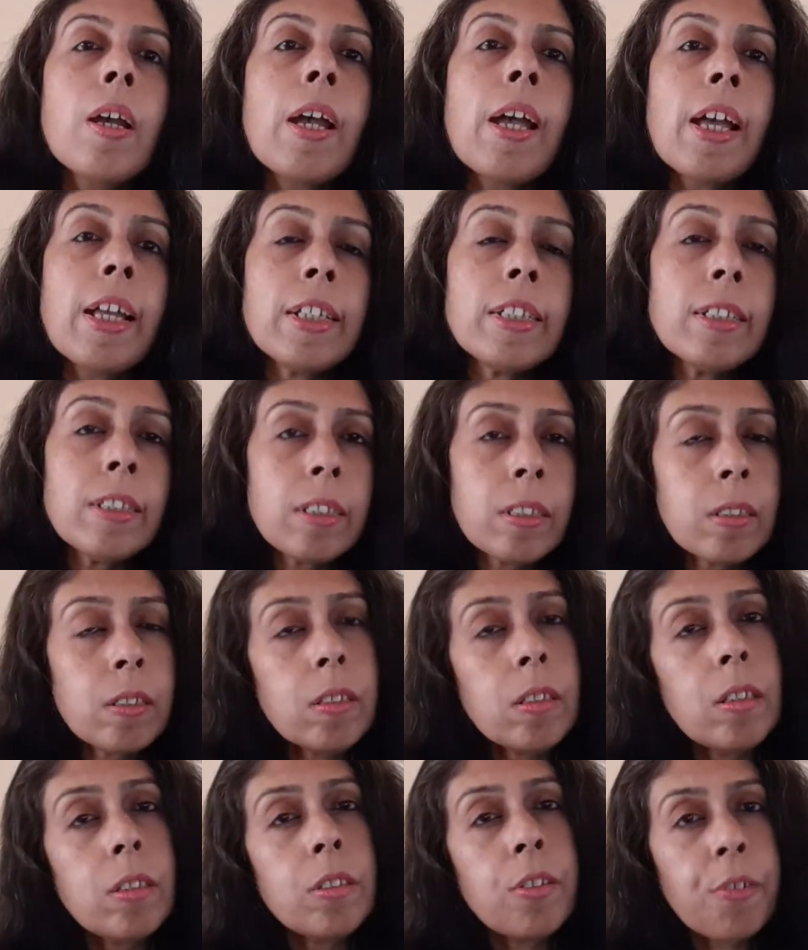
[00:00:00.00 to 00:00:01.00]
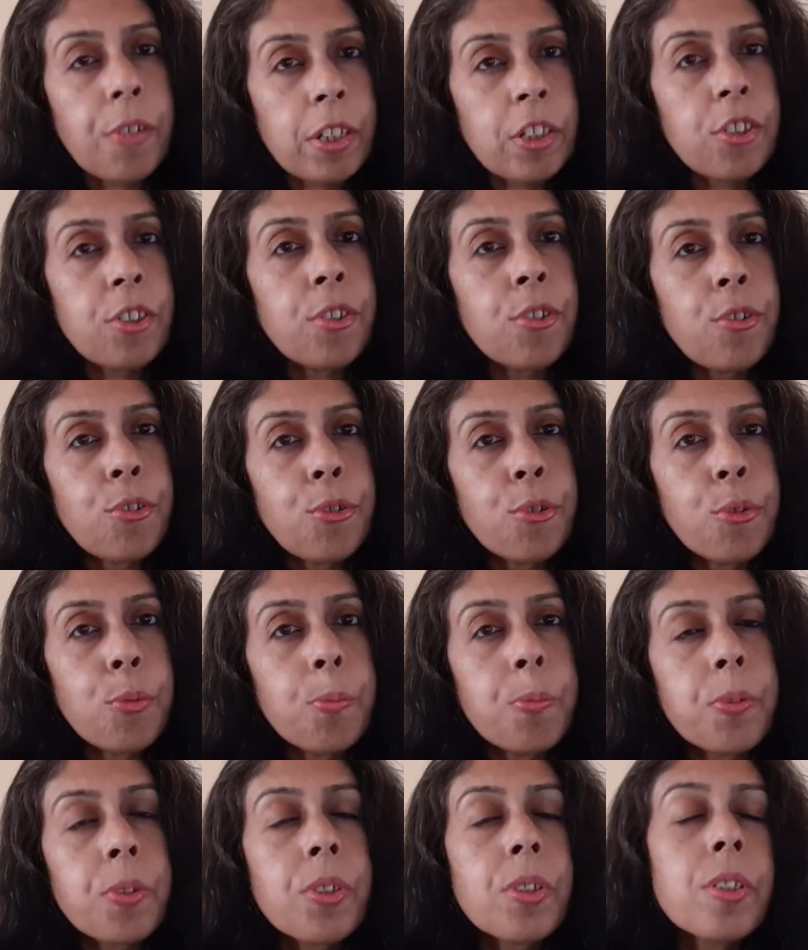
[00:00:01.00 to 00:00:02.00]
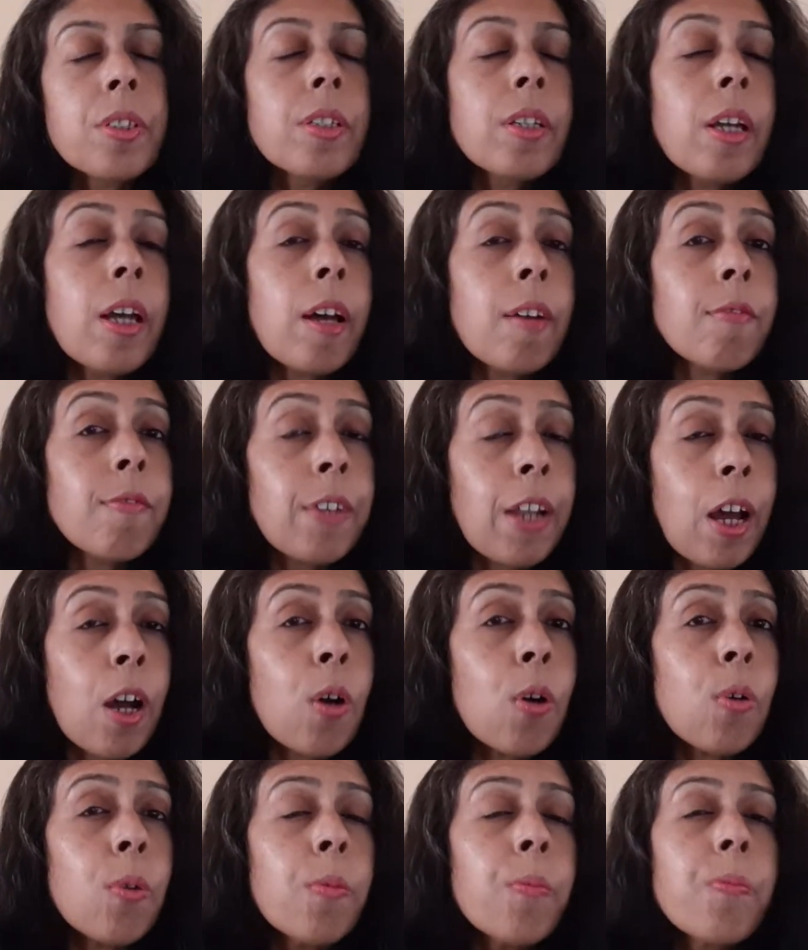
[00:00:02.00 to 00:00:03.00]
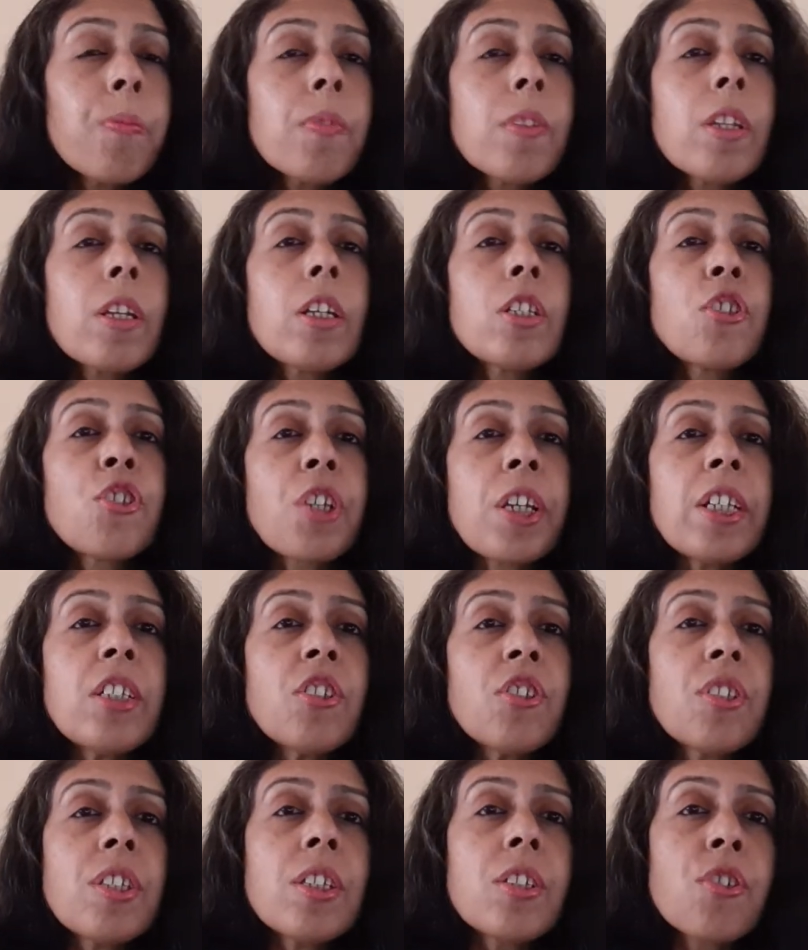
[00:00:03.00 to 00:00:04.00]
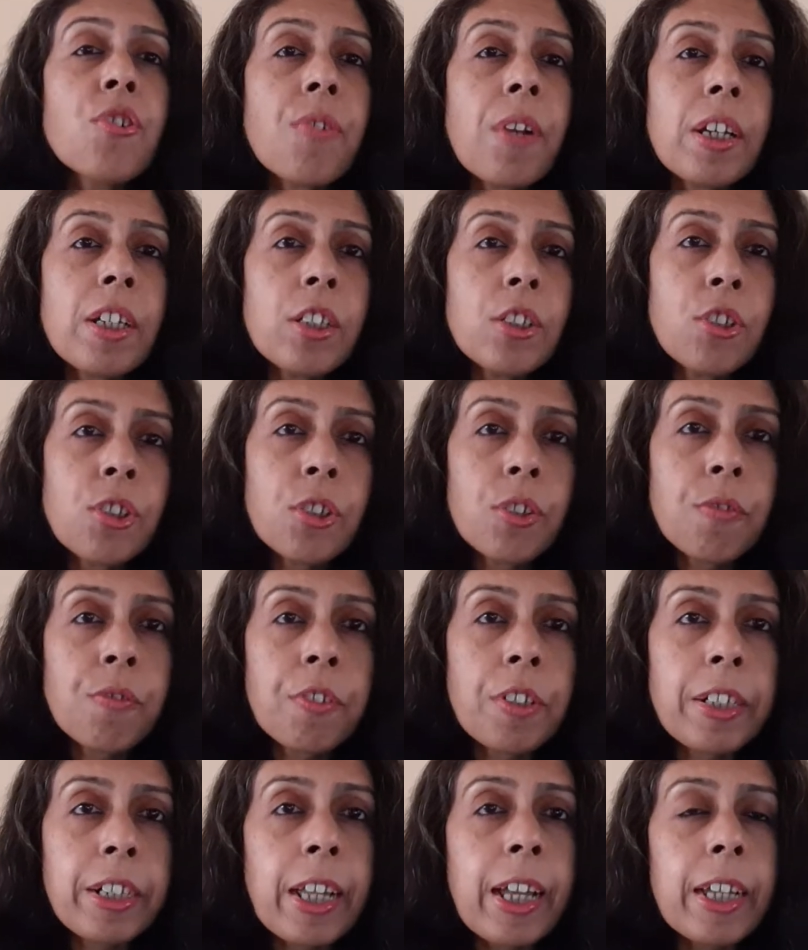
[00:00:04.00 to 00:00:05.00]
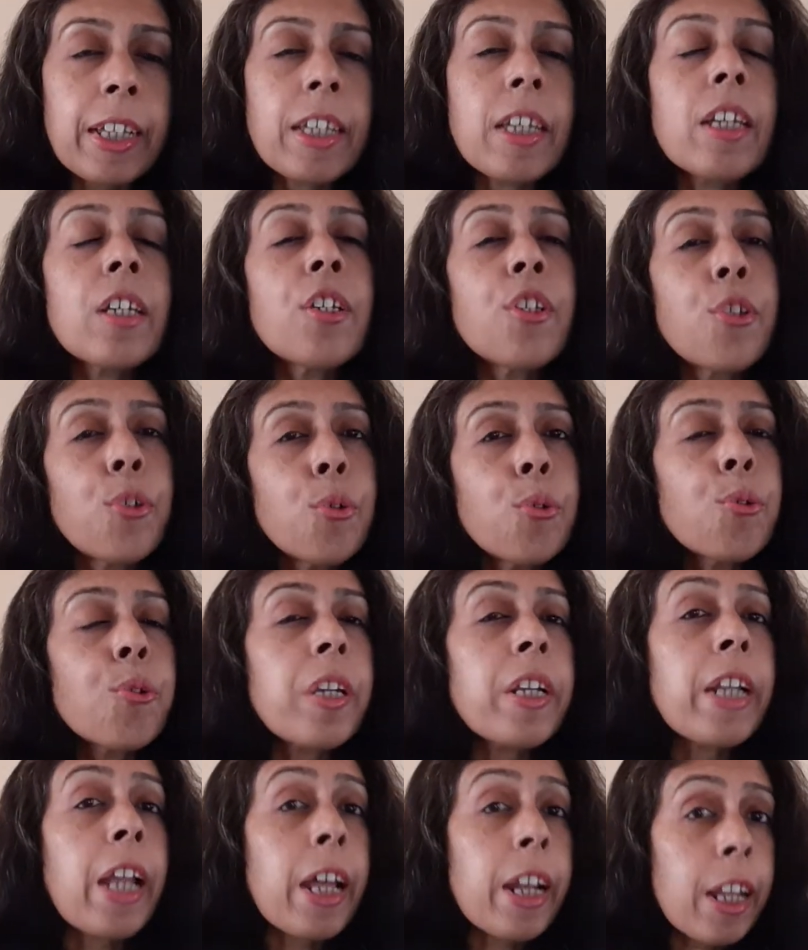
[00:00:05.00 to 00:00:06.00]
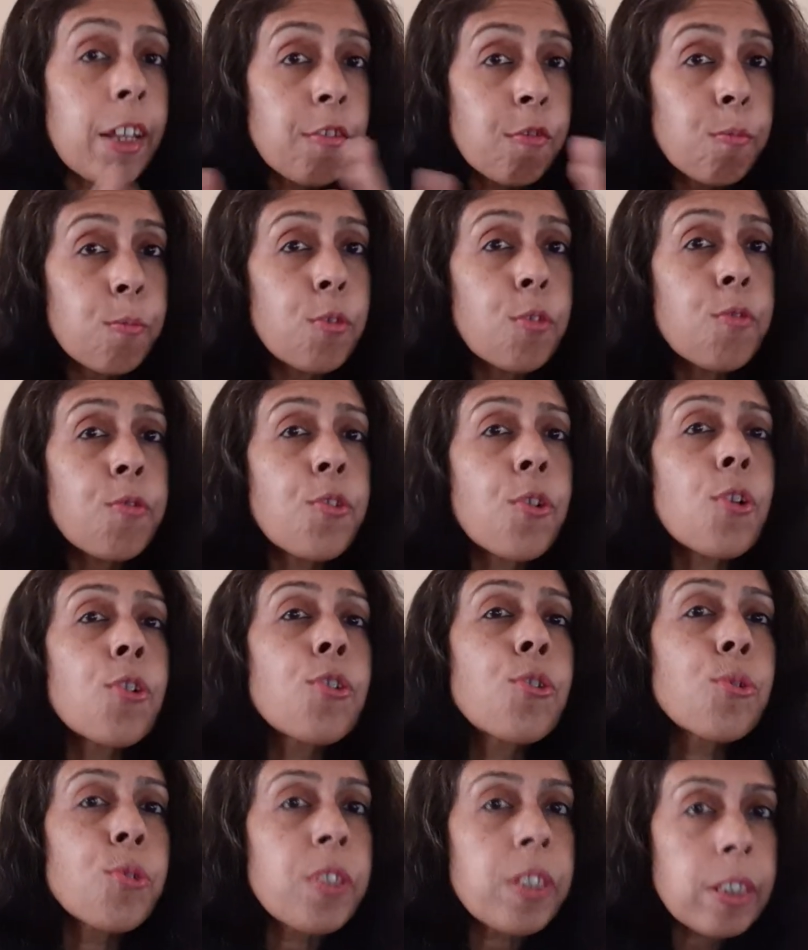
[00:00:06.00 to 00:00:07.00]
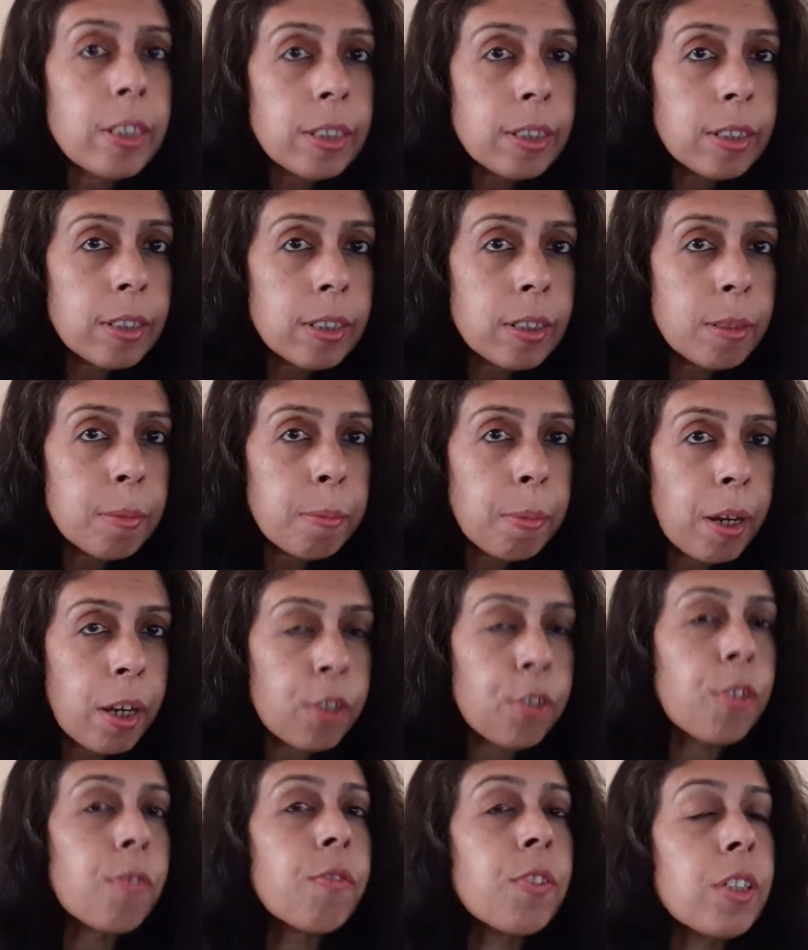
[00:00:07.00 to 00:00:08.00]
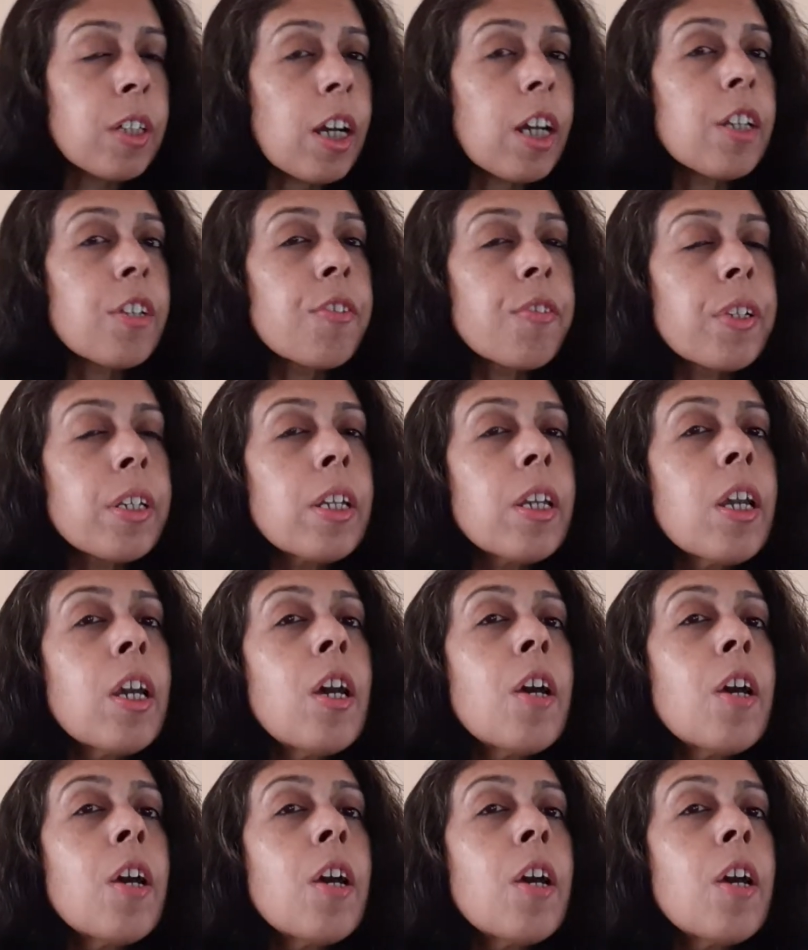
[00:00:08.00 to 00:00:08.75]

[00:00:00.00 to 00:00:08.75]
As the Russian troops have now changed their strategy of attacking Ukraine and have moved on to the eastern part of the country,